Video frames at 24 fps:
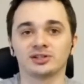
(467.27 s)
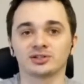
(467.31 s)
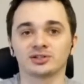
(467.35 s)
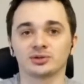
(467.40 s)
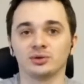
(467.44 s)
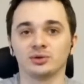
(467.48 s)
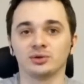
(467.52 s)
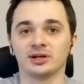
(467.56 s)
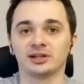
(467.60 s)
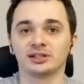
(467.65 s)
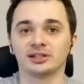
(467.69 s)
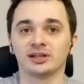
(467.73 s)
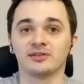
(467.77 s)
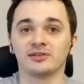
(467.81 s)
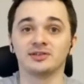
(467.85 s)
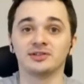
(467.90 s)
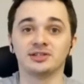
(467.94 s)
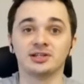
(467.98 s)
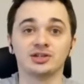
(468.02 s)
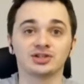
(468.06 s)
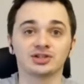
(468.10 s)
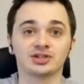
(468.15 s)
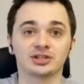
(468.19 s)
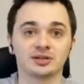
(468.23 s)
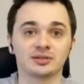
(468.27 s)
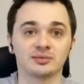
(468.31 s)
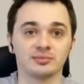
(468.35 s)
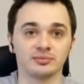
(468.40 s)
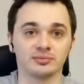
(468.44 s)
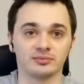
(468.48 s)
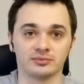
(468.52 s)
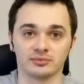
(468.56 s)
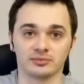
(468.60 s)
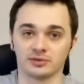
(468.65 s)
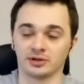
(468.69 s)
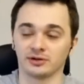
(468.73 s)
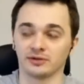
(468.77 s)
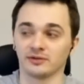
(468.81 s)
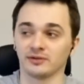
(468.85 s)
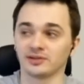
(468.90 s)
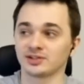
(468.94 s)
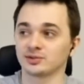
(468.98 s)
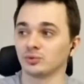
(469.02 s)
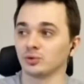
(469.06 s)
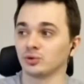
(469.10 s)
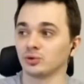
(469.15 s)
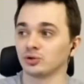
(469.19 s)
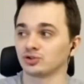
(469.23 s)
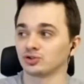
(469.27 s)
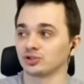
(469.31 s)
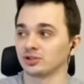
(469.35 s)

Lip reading: was rewritten in the flash memory